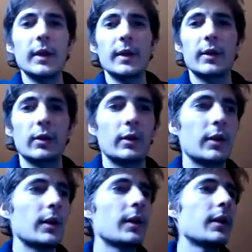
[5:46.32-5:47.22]
Maker,
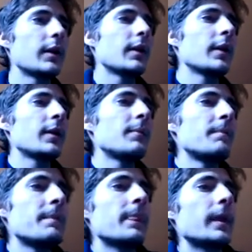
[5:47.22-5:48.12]

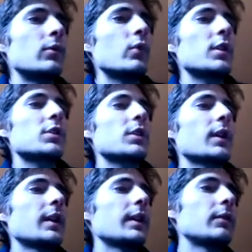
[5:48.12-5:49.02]
in which
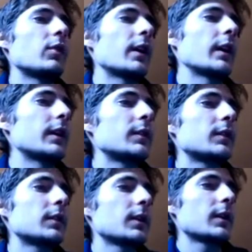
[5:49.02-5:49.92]
he writes,